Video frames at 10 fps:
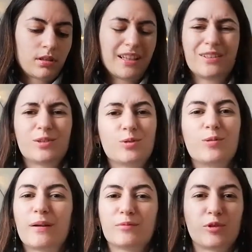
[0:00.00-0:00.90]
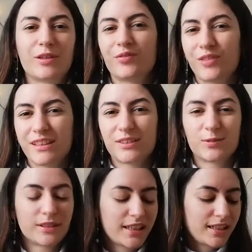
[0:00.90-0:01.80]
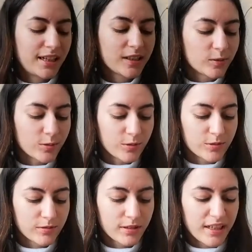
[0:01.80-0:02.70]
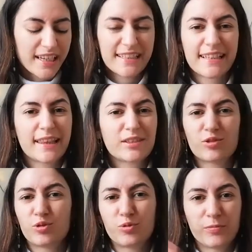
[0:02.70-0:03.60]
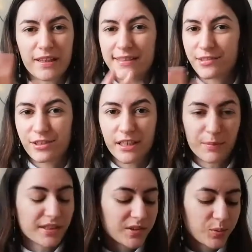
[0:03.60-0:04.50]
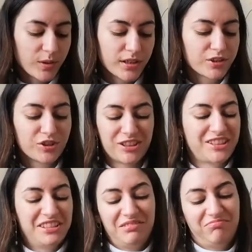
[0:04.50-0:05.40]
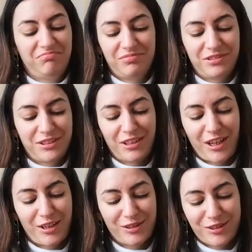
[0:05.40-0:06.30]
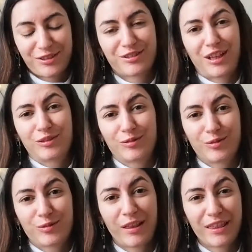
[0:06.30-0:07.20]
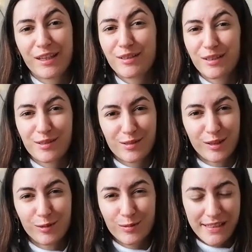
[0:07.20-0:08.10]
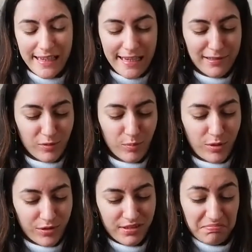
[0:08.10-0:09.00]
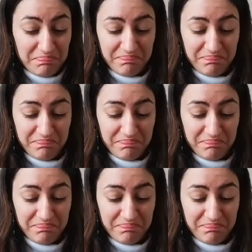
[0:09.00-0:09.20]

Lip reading: I don't know why I'm doing these today. I don't know. It has nothing to do with my surname, I swear. It's just I don't know. I think it looks nice on post.